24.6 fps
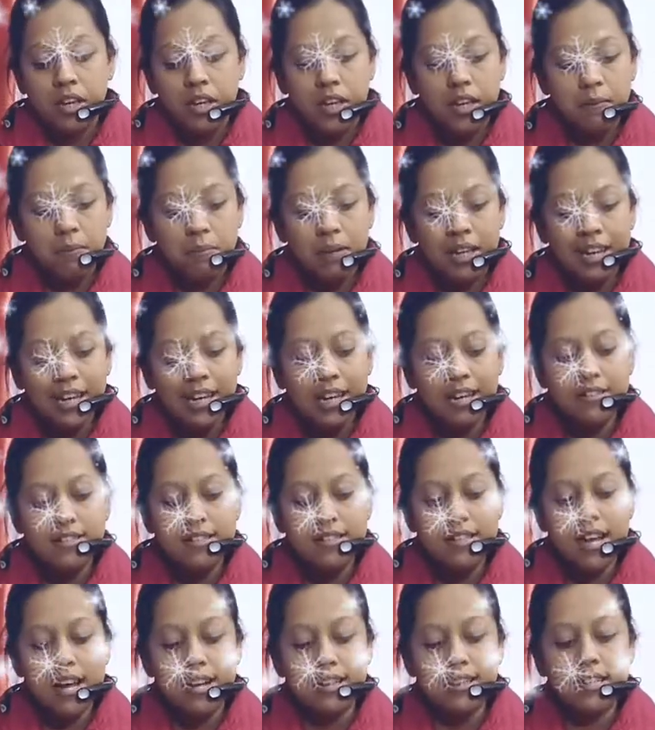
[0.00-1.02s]
He
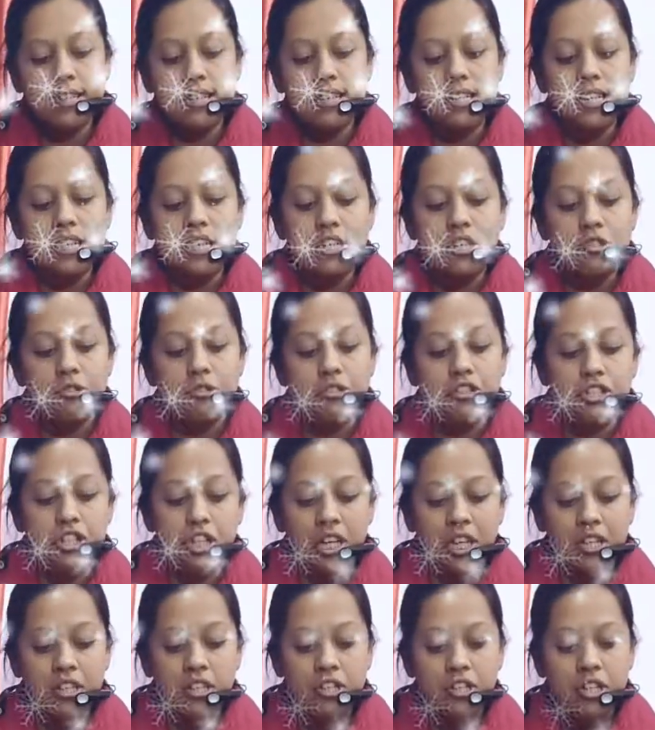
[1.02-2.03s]
believes that they need to
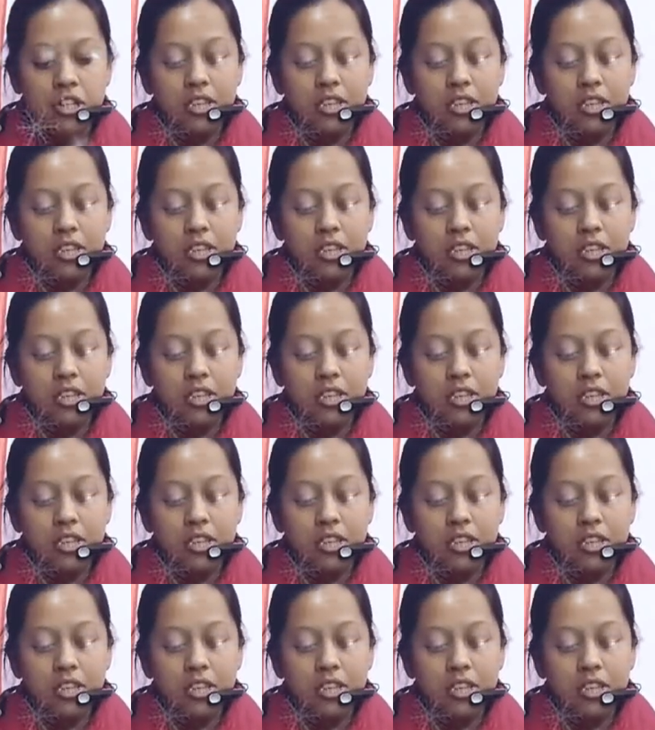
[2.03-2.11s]
change.